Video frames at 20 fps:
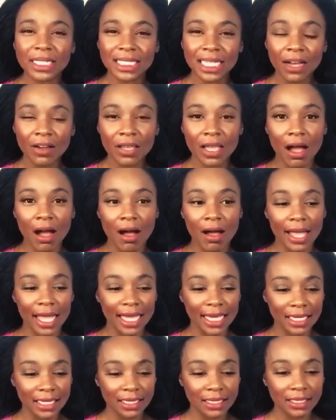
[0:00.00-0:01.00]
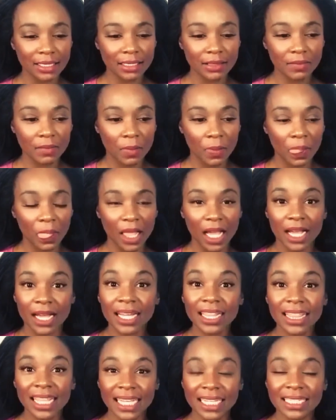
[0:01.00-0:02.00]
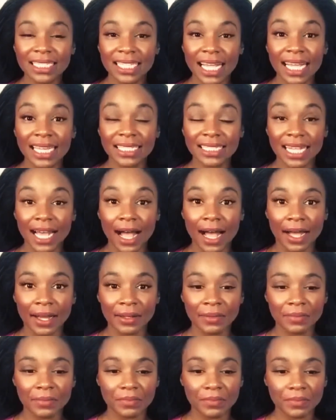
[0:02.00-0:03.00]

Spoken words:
to tell y'all is good things take time.